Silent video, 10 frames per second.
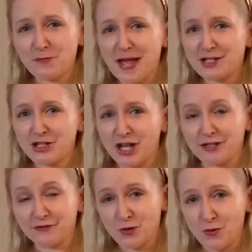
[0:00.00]
Badger, and
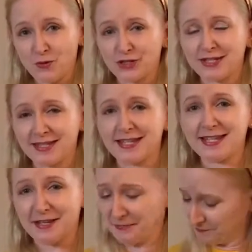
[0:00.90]
of course
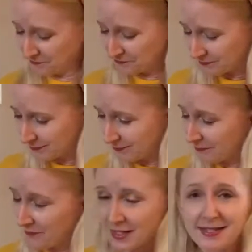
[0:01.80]
the
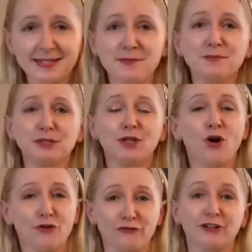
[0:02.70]
symbol
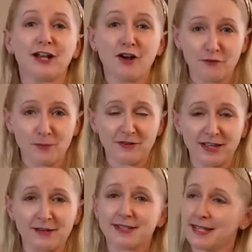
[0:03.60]
of Hufflepuff
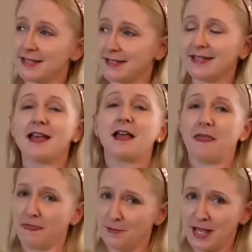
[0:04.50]
House is
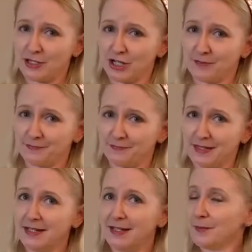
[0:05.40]
the badger,
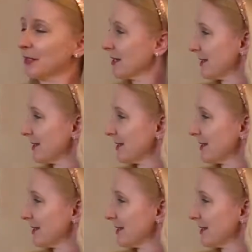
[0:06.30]
because